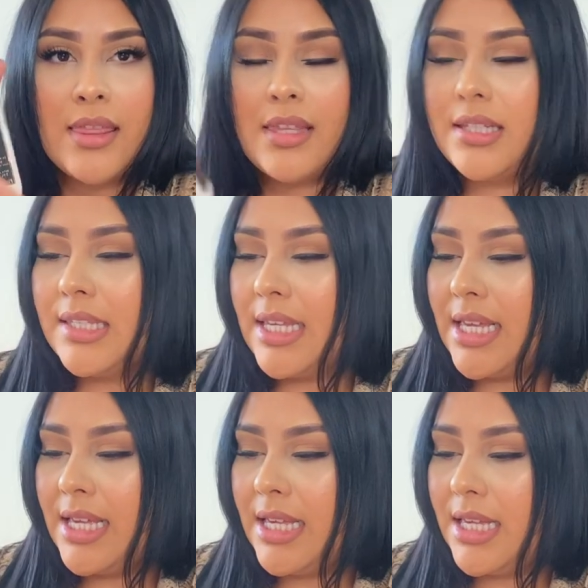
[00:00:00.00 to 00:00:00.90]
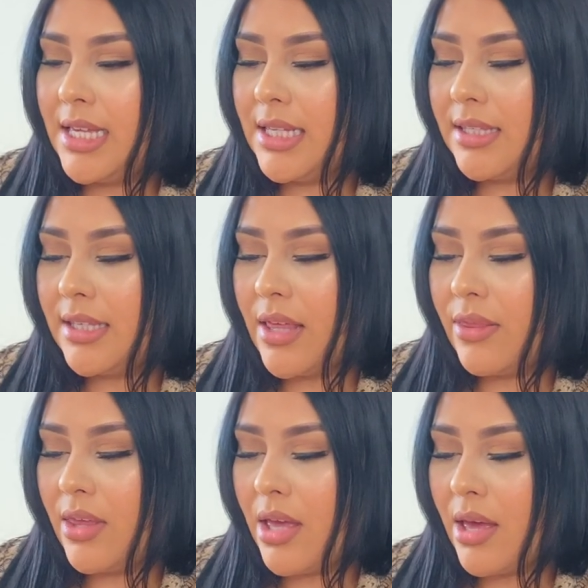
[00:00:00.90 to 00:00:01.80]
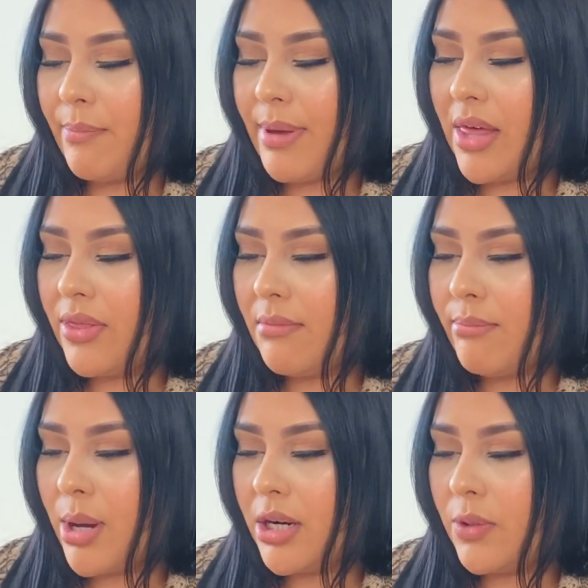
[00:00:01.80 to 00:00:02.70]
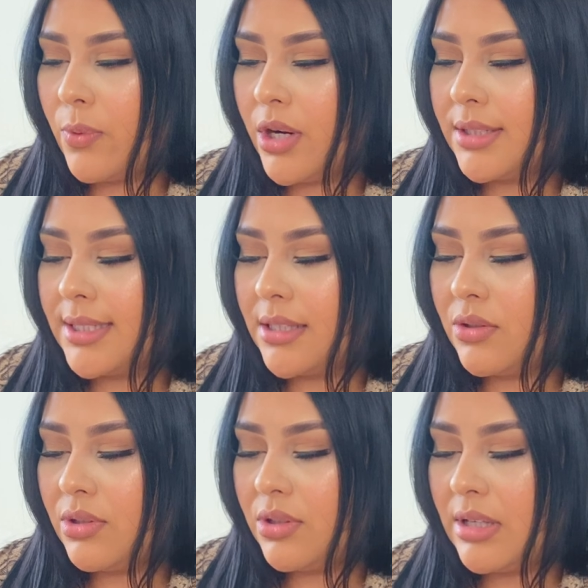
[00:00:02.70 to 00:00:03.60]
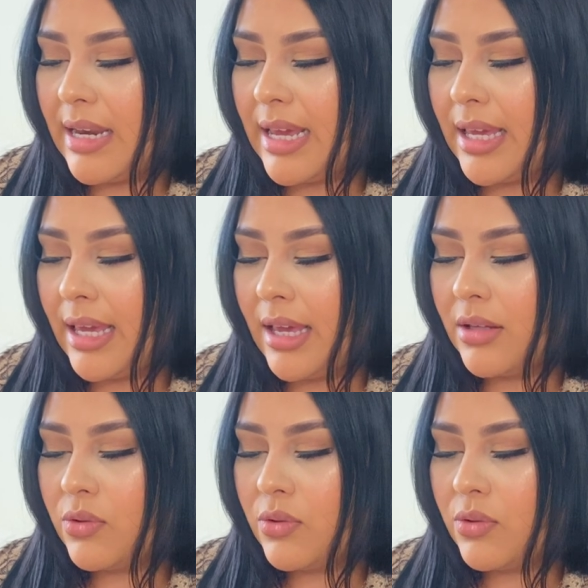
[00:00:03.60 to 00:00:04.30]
this is the Bath and Body Works Into the Night